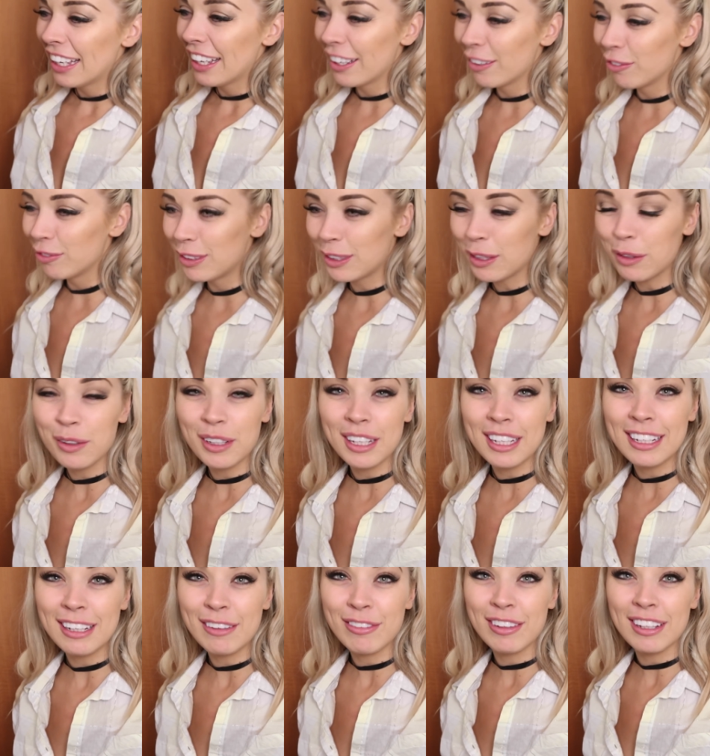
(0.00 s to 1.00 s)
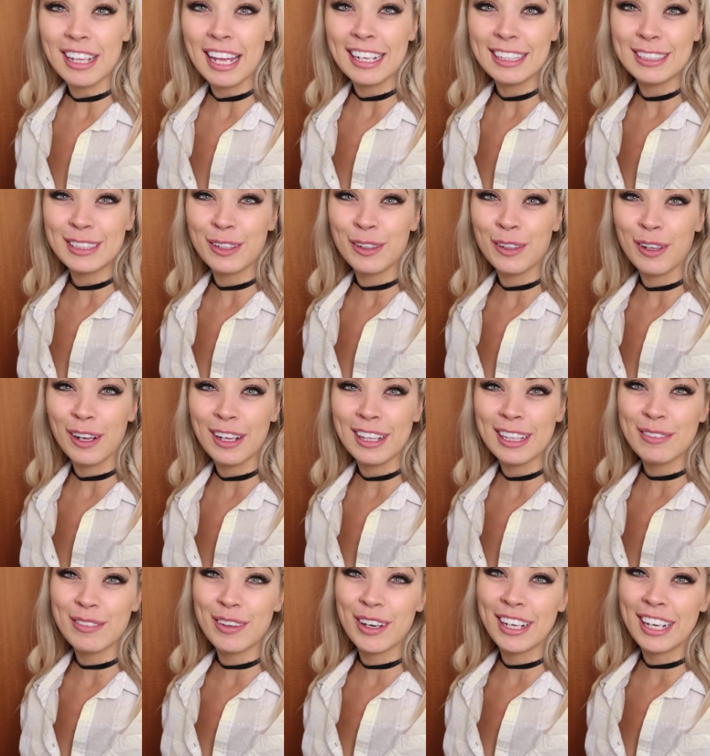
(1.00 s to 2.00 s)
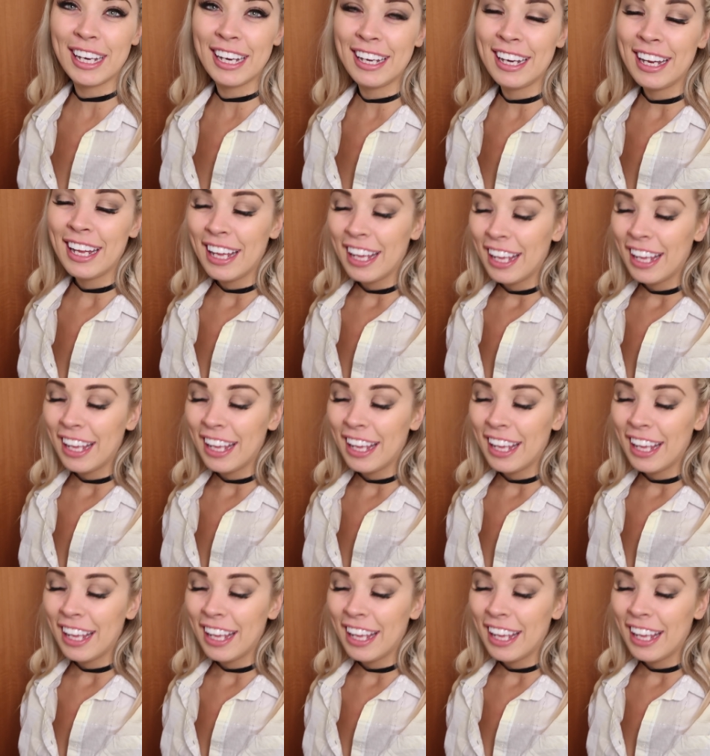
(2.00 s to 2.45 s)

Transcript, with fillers: I'm so giddy for like 2 o'clock in the morning.